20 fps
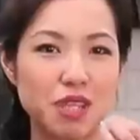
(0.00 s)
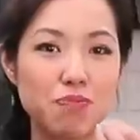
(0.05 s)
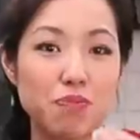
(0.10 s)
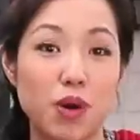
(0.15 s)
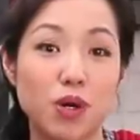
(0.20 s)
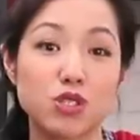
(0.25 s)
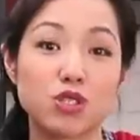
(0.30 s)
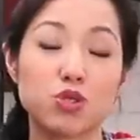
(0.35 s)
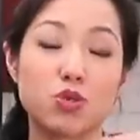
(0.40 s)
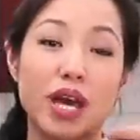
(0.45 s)
the
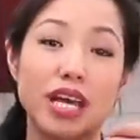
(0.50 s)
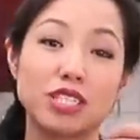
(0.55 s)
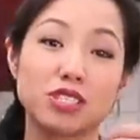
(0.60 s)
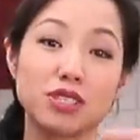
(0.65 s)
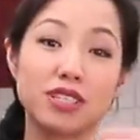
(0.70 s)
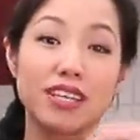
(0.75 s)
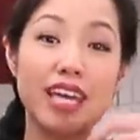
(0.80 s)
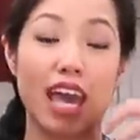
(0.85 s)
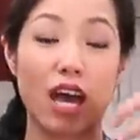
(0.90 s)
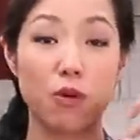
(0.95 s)
bones will
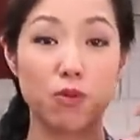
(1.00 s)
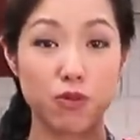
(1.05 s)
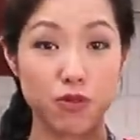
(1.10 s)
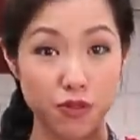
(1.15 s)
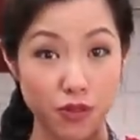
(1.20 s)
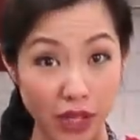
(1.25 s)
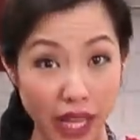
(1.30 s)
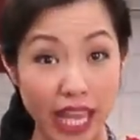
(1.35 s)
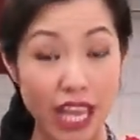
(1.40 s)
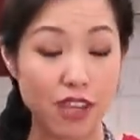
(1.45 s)
actually help
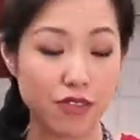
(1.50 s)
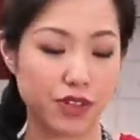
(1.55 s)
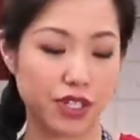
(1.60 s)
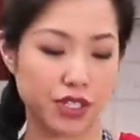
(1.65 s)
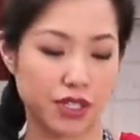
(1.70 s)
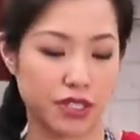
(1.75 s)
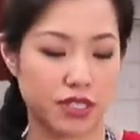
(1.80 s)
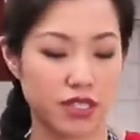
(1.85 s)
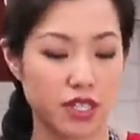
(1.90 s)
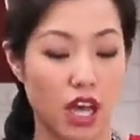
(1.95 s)

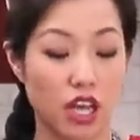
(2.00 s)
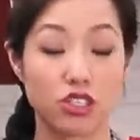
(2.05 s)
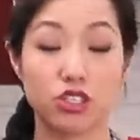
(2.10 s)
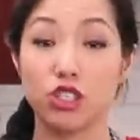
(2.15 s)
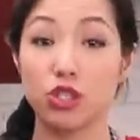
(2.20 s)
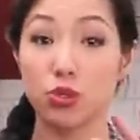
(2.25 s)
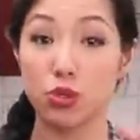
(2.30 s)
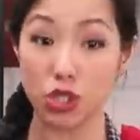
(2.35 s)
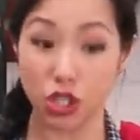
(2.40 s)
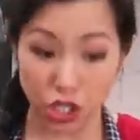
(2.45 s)
flavor the
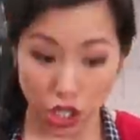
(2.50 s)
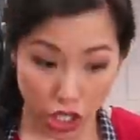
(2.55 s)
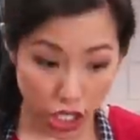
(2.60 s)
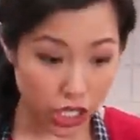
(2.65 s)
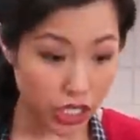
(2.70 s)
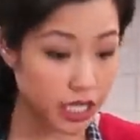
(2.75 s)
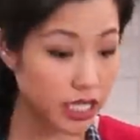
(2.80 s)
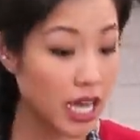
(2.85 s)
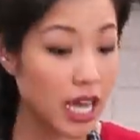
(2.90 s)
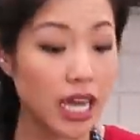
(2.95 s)
sauce. You
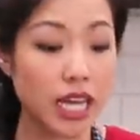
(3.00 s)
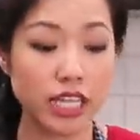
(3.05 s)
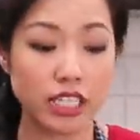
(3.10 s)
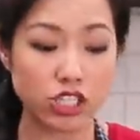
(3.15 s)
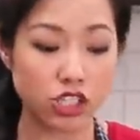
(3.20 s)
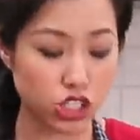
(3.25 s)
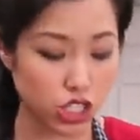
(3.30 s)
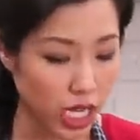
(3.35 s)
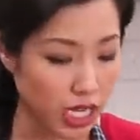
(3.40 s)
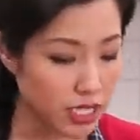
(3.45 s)
could
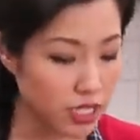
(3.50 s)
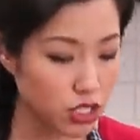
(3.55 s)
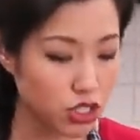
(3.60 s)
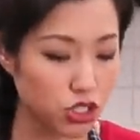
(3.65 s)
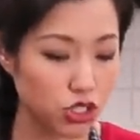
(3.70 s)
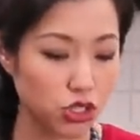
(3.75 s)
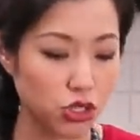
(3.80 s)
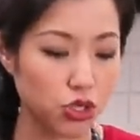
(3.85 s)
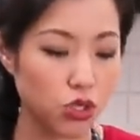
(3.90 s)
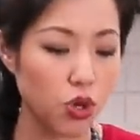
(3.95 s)

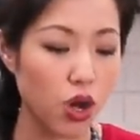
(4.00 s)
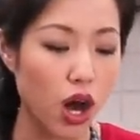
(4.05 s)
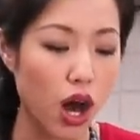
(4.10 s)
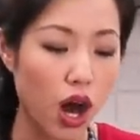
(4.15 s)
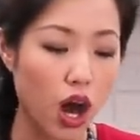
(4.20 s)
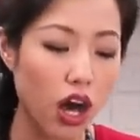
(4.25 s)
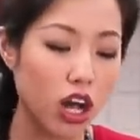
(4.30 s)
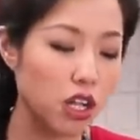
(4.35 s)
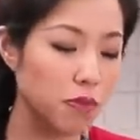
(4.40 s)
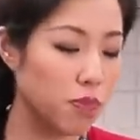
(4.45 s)
just do
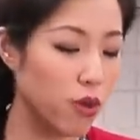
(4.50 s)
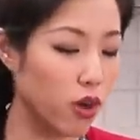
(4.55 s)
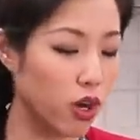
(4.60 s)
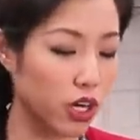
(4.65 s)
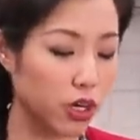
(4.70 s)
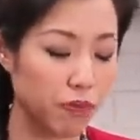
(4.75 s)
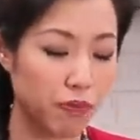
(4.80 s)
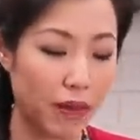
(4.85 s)
all pork